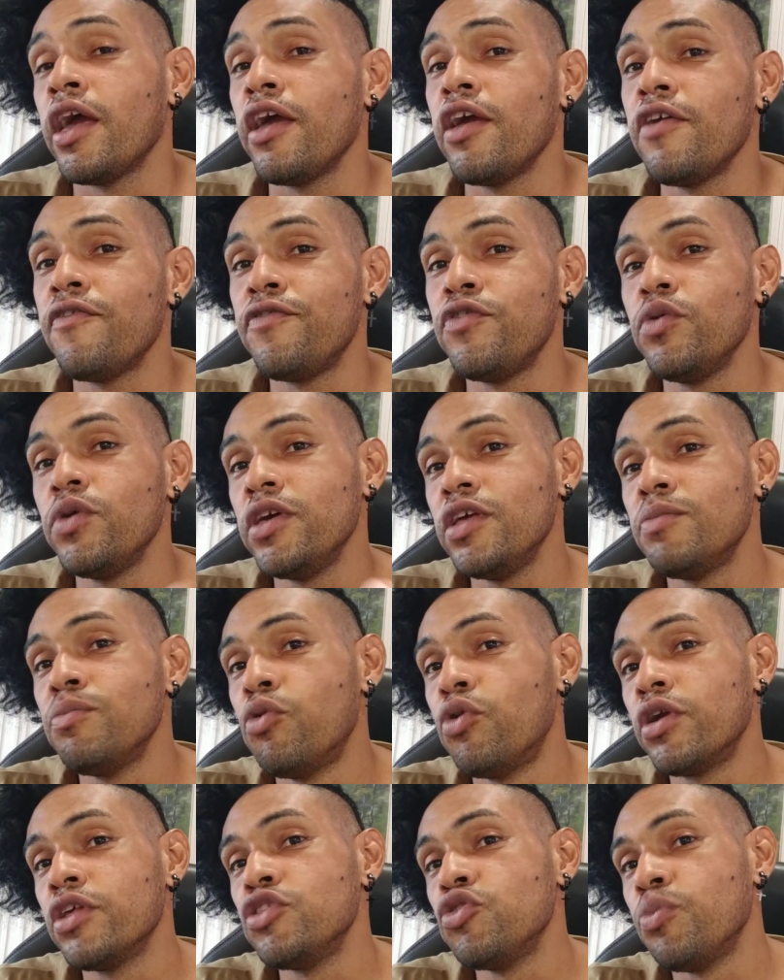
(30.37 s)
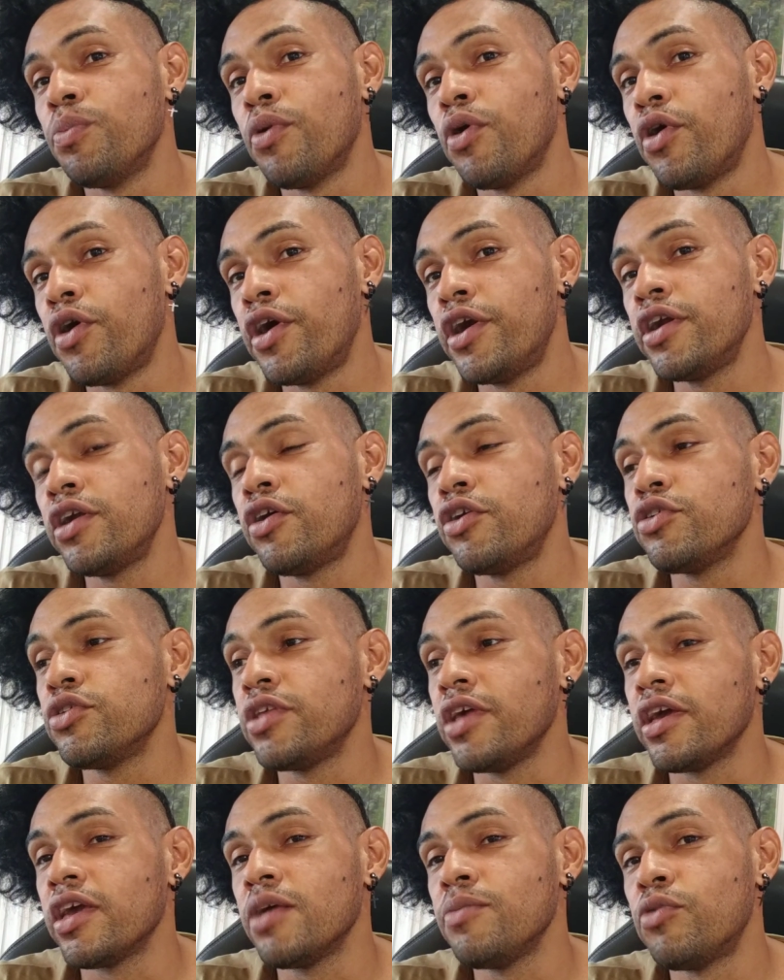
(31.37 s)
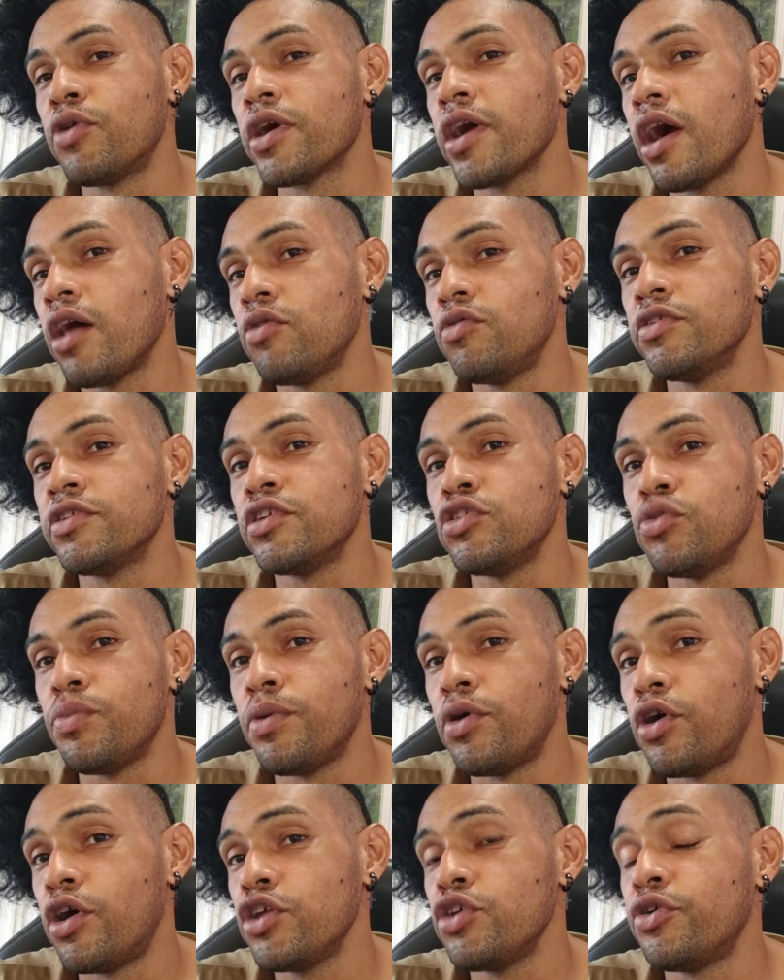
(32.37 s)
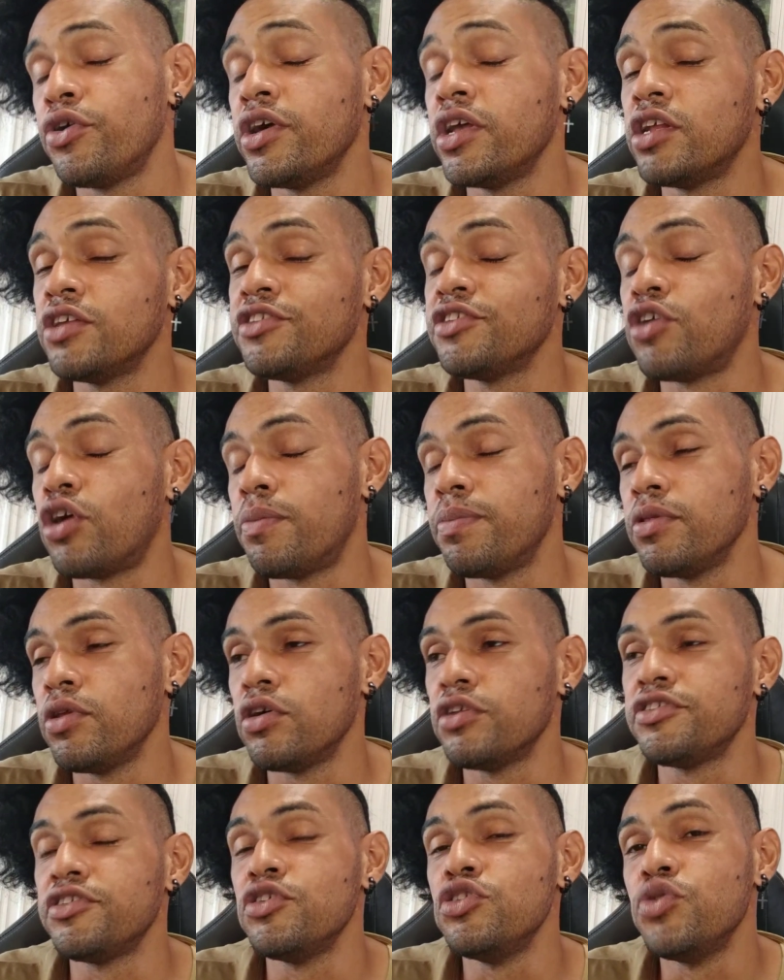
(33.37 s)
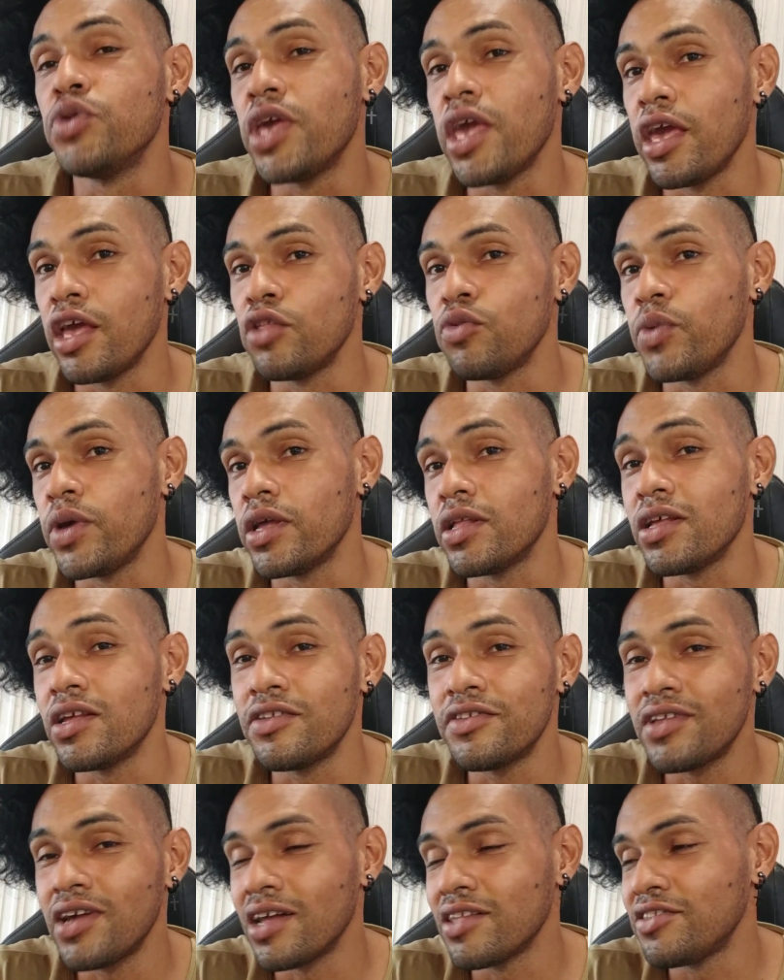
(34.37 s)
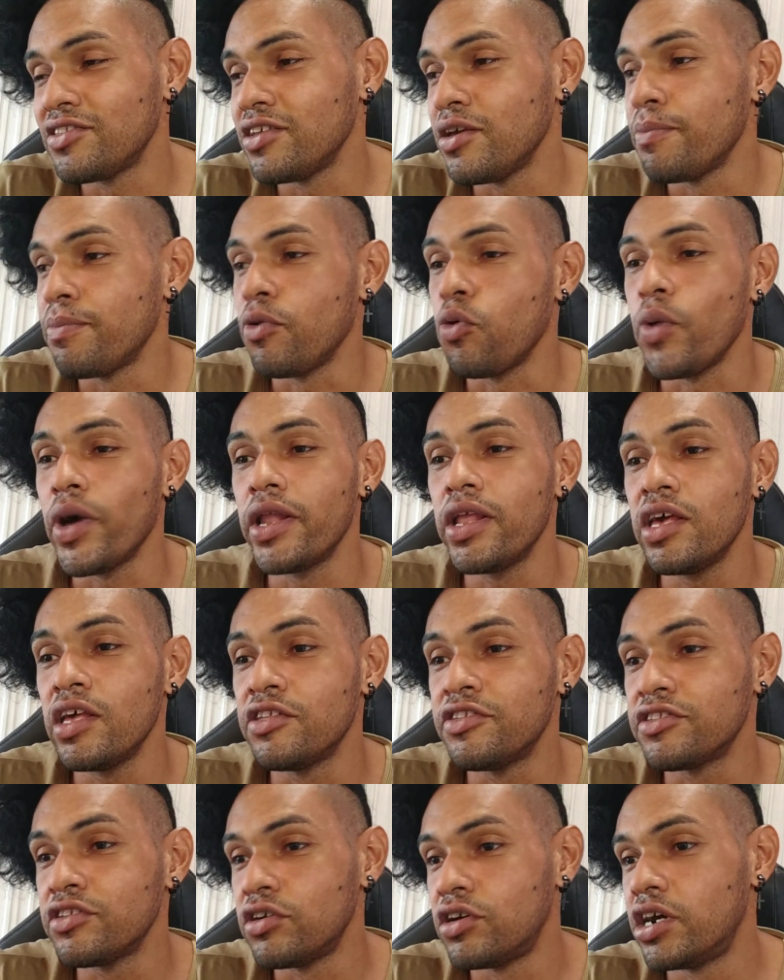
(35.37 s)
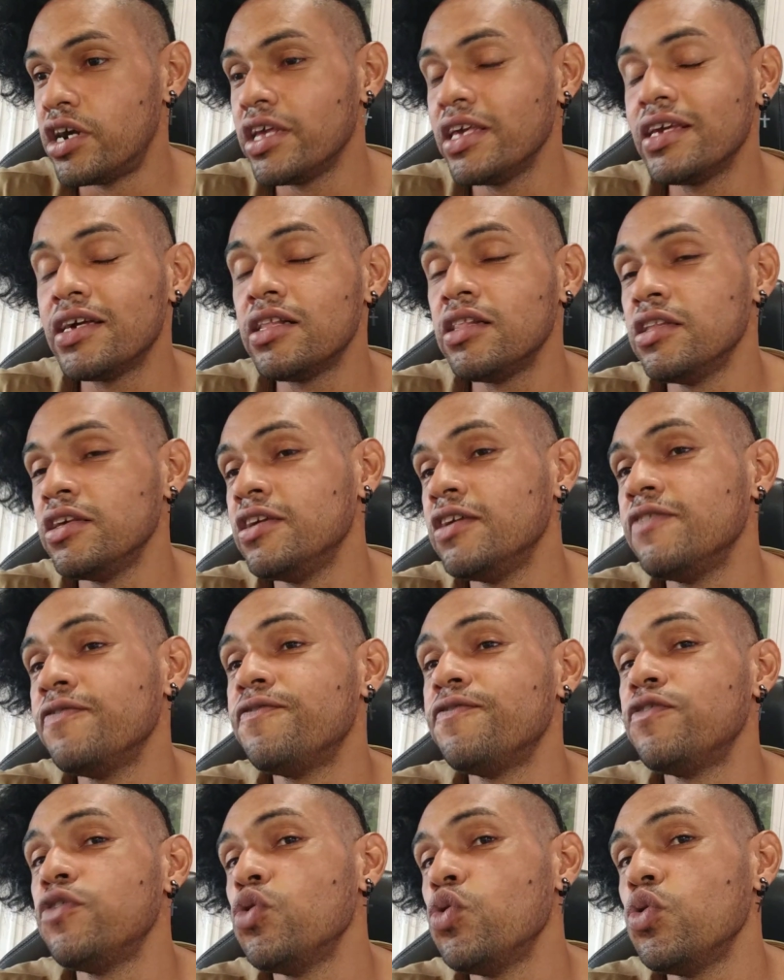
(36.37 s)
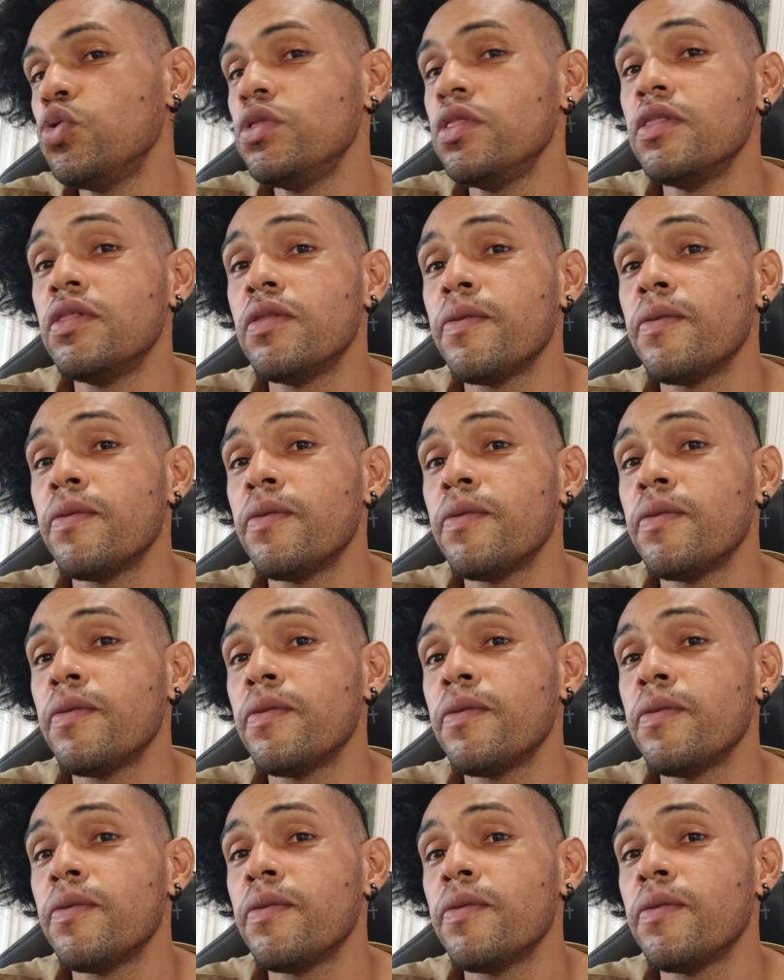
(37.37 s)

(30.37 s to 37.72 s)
If you eat more than you burn, or you take in more calories than you burn, you're in a surplus, so you gain weight. It's that simple. Whether it's dirty, clean food,